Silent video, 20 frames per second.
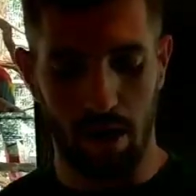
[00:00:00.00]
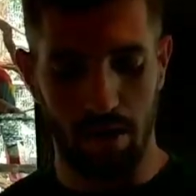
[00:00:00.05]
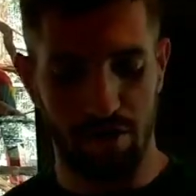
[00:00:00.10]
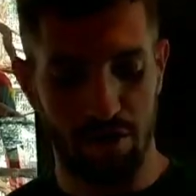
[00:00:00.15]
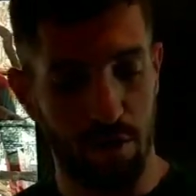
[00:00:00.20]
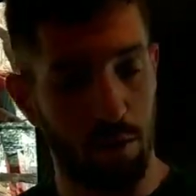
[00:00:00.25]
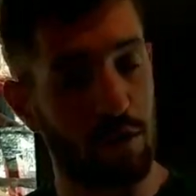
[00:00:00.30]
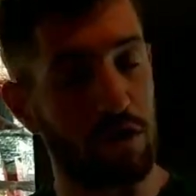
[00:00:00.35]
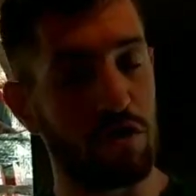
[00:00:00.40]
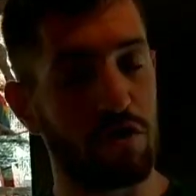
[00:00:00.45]

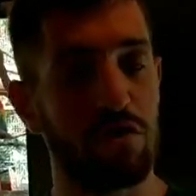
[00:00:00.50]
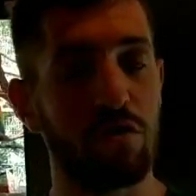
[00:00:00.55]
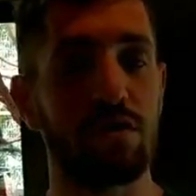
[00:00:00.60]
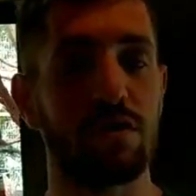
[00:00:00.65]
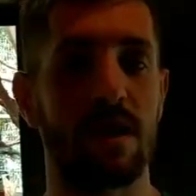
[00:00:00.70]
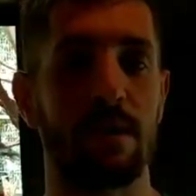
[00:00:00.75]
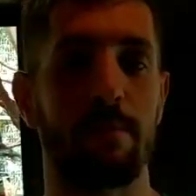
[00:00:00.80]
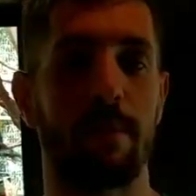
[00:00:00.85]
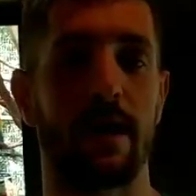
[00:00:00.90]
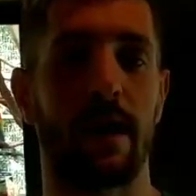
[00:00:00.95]
So when you do
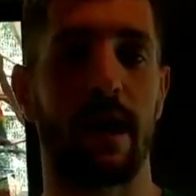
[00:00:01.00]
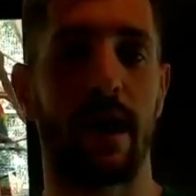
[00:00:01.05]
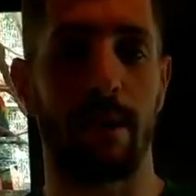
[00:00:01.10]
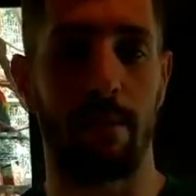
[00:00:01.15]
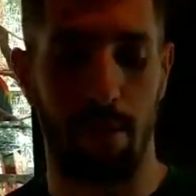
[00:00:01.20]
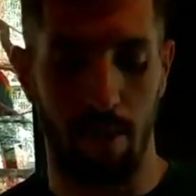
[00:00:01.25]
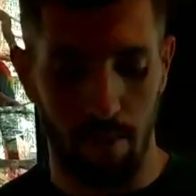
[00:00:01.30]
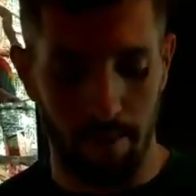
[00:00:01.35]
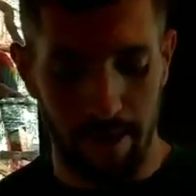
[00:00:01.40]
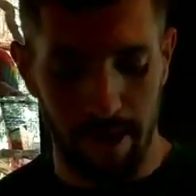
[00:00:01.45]
keep an
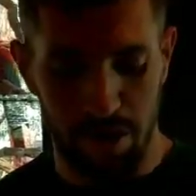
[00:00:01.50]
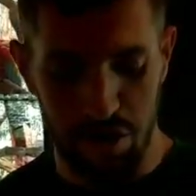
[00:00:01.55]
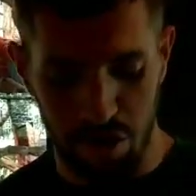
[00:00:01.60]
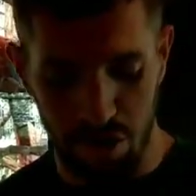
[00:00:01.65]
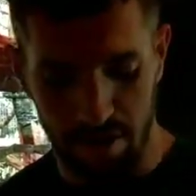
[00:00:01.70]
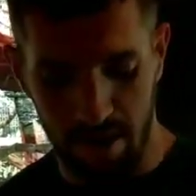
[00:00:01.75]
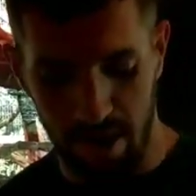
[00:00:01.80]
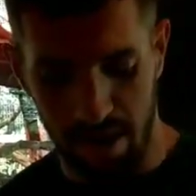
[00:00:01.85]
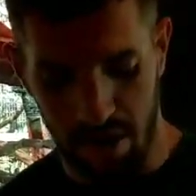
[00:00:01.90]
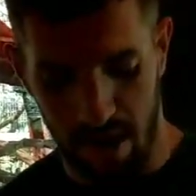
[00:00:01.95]
animal, make
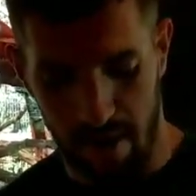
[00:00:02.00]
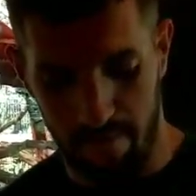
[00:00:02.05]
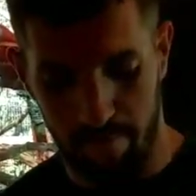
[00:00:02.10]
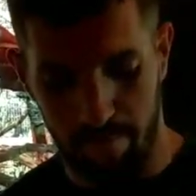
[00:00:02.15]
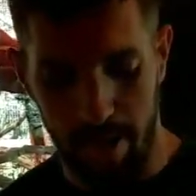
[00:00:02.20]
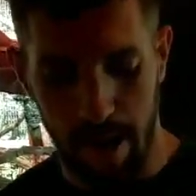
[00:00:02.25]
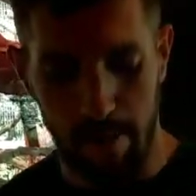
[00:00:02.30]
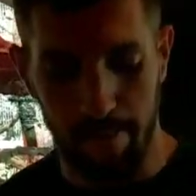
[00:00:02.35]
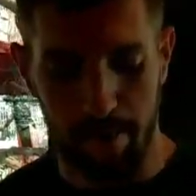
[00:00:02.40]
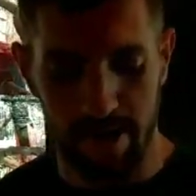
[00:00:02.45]
sure that you have
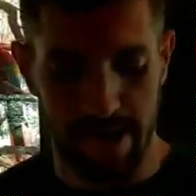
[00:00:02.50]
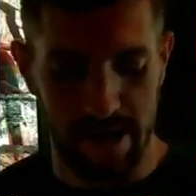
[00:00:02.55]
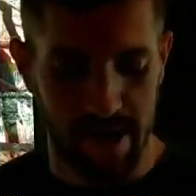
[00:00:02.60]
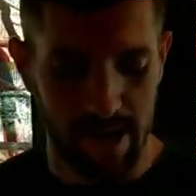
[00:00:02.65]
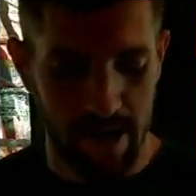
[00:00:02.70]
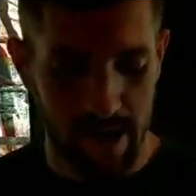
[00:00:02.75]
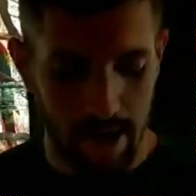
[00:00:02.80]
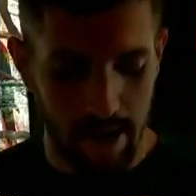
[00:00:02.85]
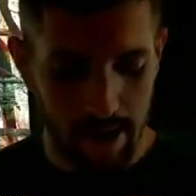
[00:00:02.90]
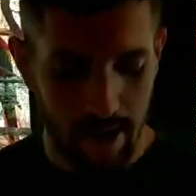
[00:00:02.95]
proper
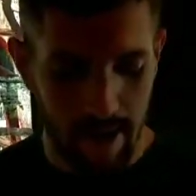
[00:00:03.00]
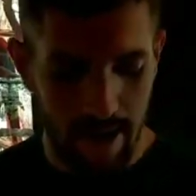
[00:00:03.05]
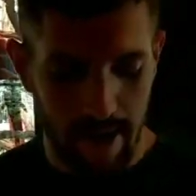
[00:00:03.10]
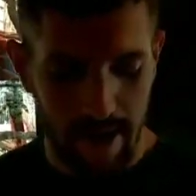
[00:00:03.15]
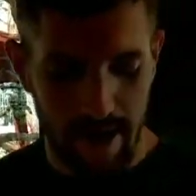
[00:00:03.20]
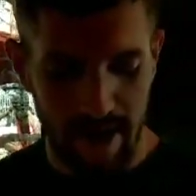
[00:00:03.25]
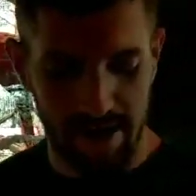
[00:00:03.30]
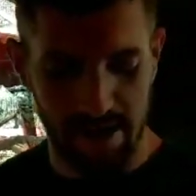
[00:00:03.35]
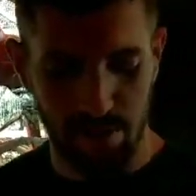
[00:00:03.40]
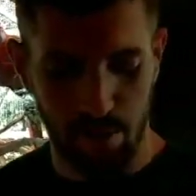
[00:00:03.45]
heating
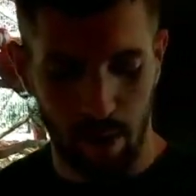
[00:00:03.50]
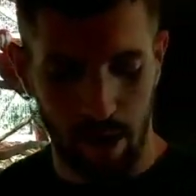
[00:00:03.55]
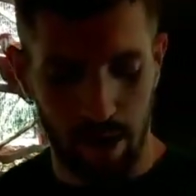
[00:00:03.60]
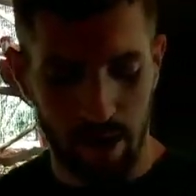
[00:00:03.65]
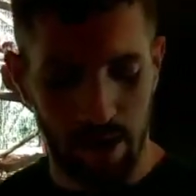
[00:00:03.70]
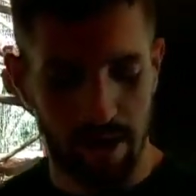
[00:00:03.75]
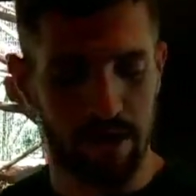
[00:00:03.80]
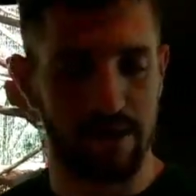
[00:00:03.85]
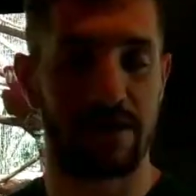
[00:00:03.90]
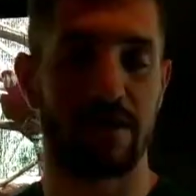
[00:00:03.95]
as
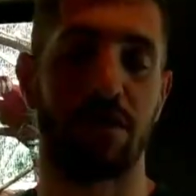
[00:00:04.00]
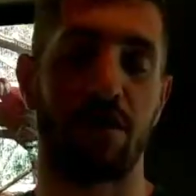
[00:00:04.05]
well as